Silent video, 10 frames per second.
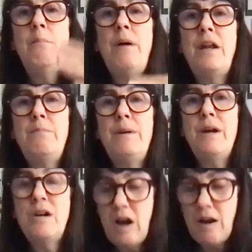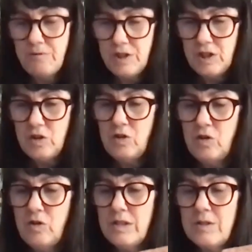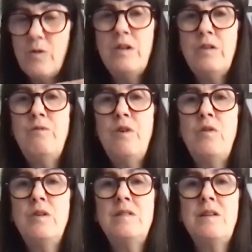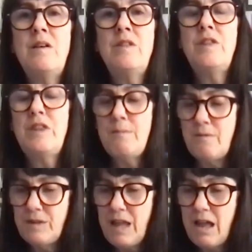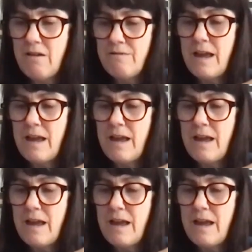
Body paragraph 2 is going to focus on the theme of love,